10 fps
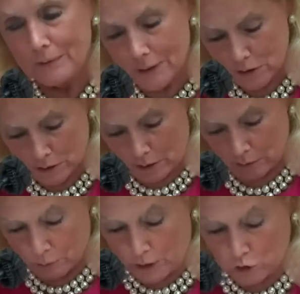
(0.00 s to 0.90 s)
This
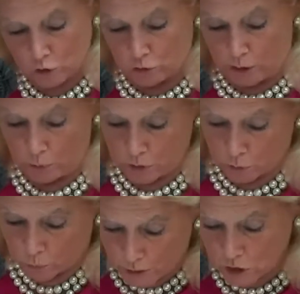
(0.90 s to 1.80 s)
registry was
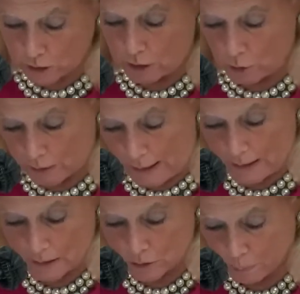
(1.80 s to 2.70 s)
originally created